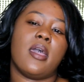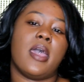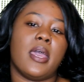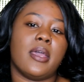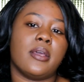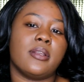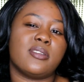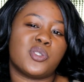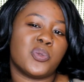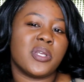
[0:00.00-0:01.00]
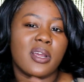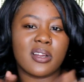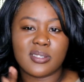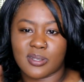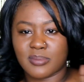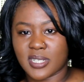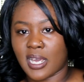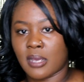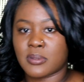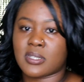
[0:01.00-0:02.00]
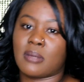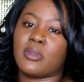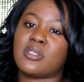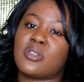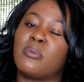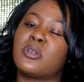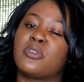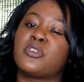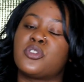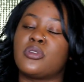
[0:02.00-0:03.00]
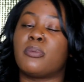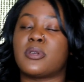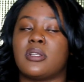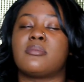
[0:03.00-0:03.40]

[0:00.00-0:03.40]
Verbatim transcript: and Twitter sometimes, because I'm not so much of a Twitter person.